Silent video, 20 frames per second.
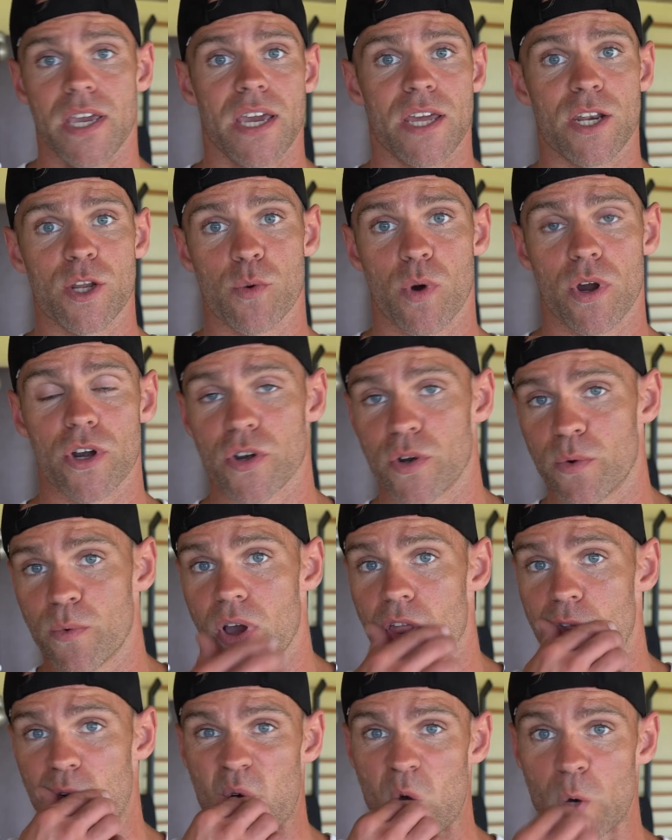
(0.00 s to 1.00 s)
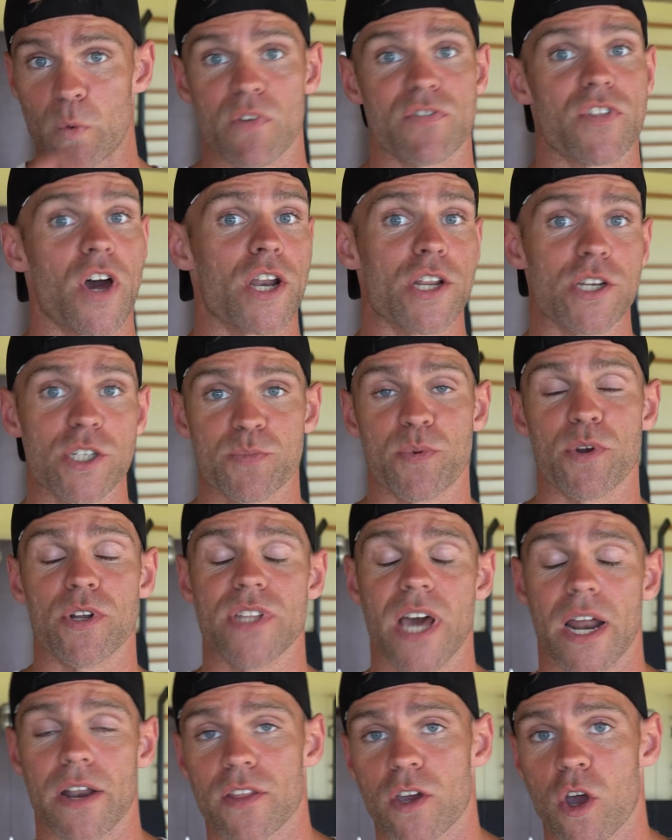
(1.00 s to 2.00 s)
and you're wondering whether or not we've done it, just put
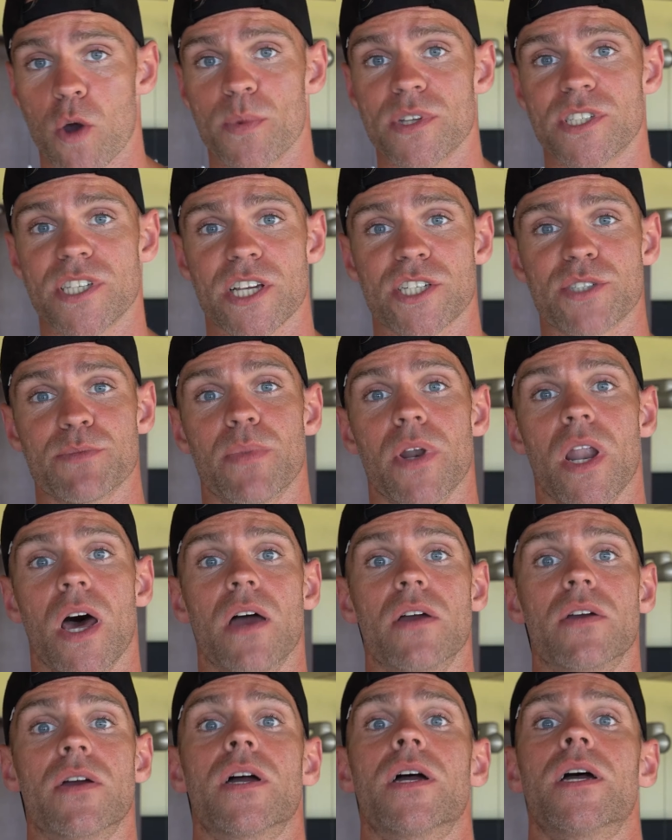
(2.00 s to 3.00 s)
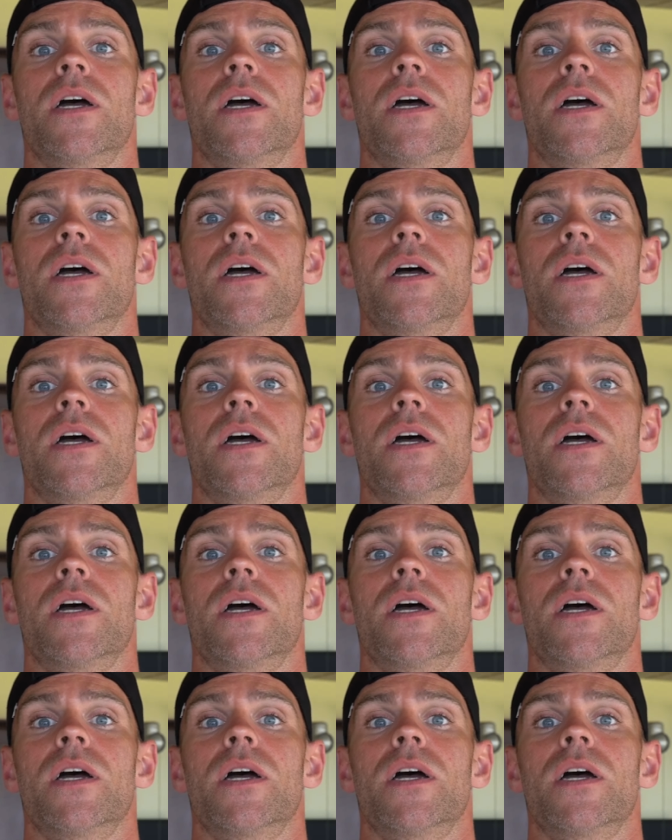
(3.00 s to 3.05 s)
it down in the comment section below.